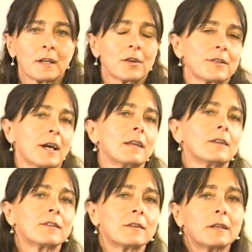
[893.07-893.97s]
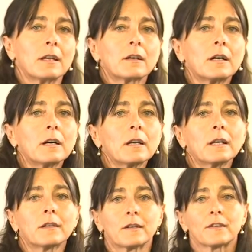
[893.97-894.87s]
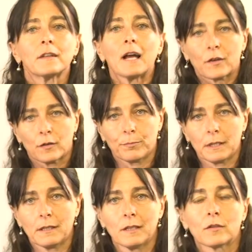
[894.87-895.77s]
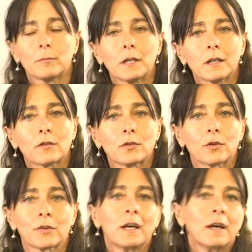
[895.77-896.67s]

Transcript: there's allicin in garlic, there's lycopene in tomatoes,